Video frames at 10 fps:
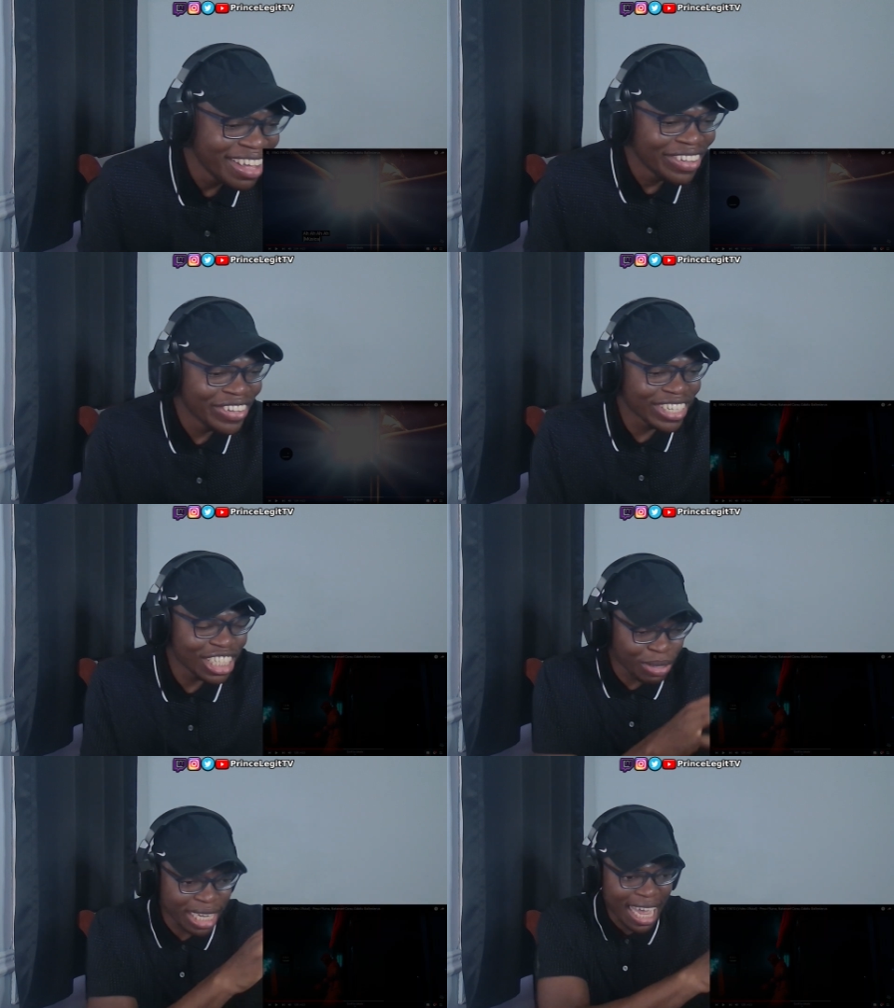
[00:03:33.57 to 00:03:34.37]
because
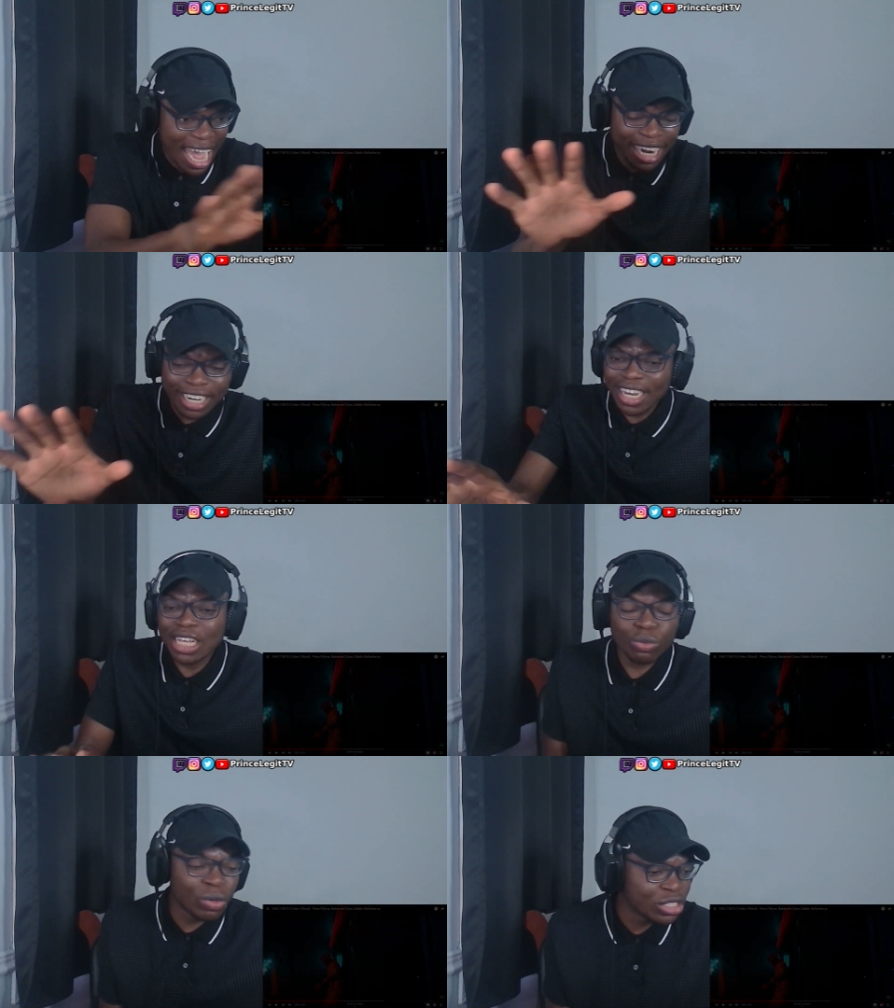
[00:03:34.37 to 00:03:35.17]
let's really
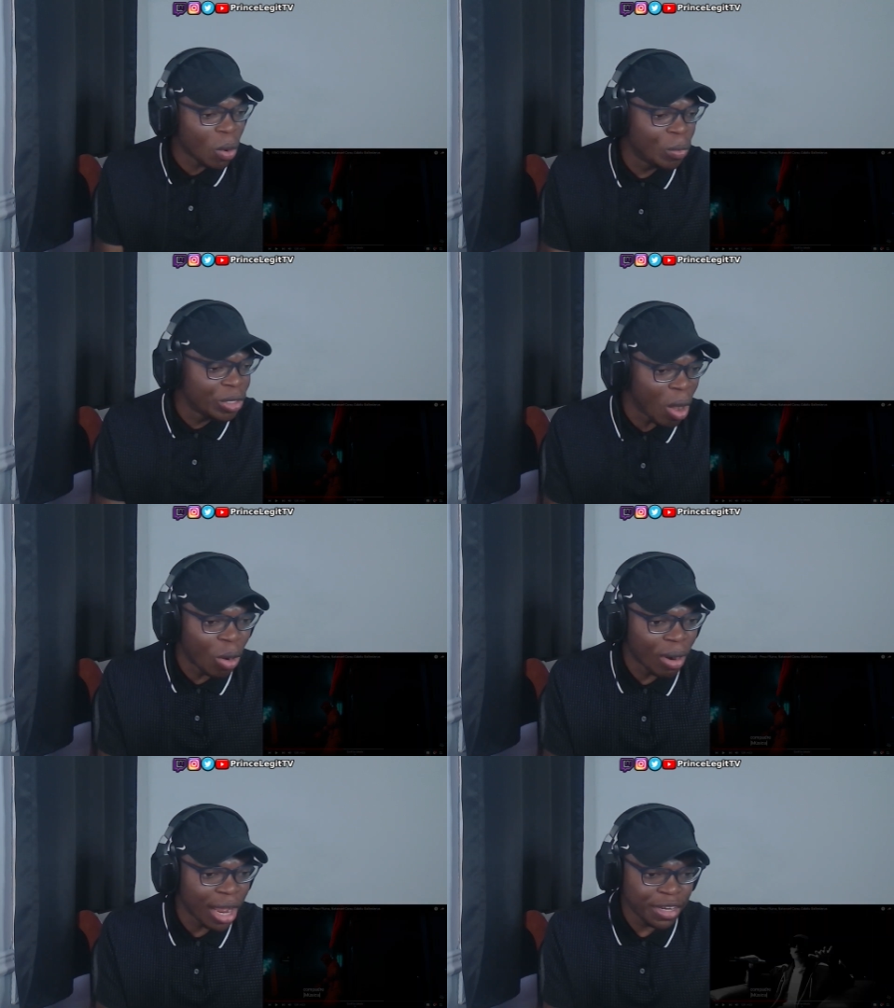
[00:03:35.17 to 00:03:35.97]
analyze what's going
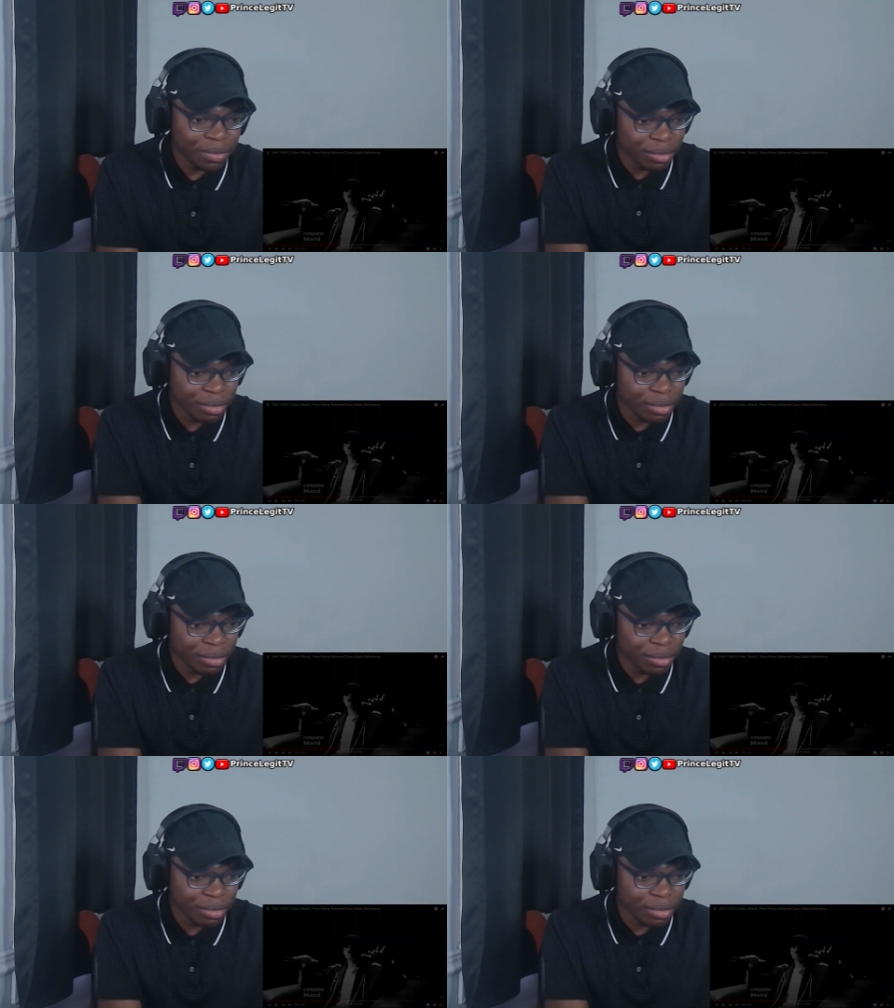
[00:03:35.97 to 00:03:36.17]
on, right?